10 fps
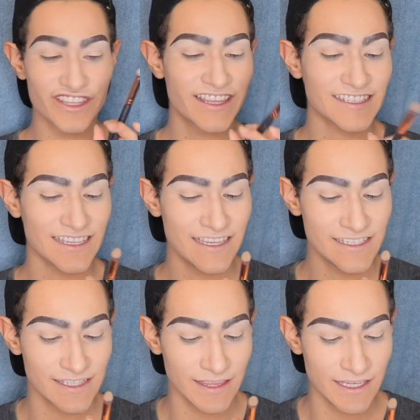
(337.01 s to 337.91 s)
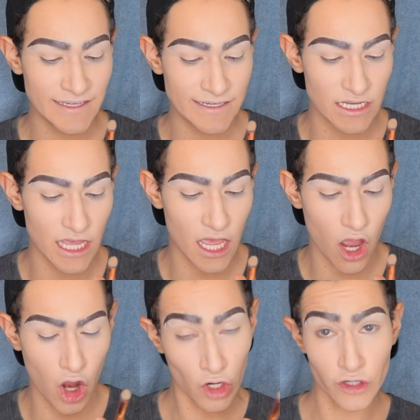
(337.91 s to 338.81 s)
This is the
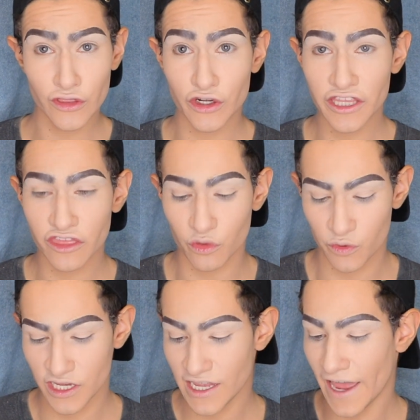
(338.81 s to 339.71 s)
R33,